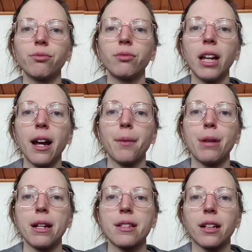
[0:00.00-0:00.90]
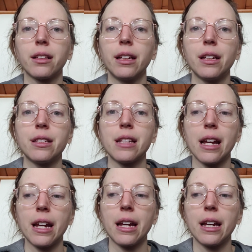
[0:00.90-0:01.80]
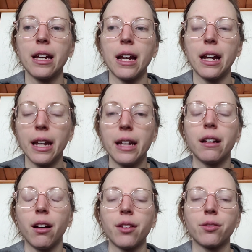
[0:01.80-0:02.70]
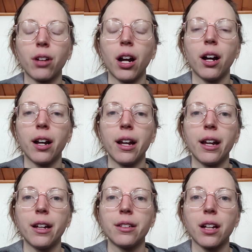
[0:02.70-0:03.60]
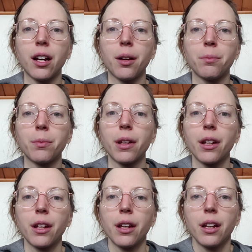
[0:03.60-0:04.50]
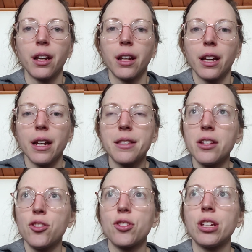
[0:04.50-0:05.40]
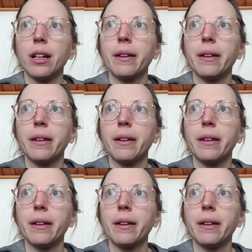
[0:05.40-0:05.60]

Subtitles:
yeah, basically day 8 on Raw, and it's interesting